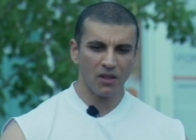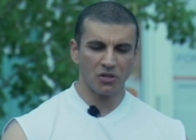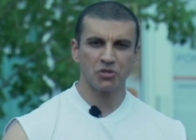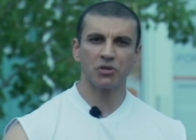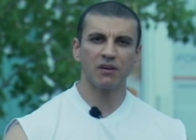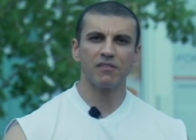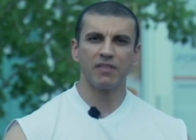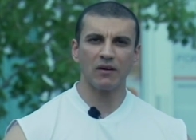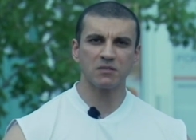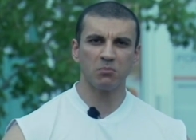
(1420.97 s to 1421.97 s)
the journey of
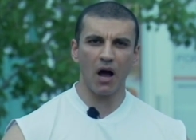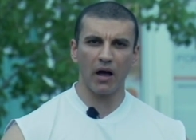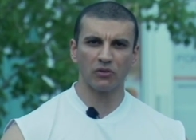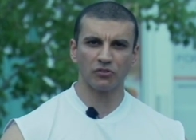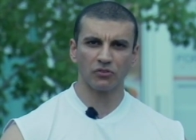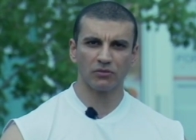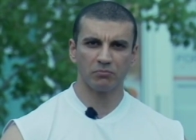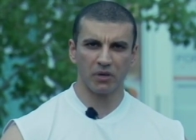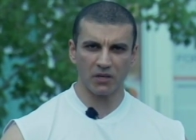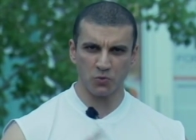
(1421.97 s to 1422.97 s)
1,000 miles
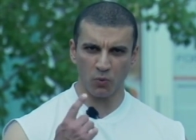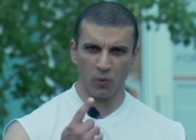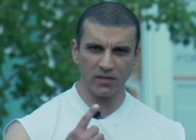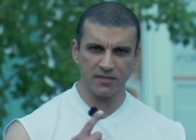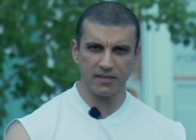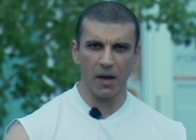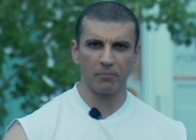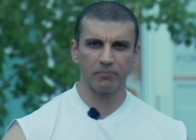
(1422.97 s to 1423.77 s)
begins with one step.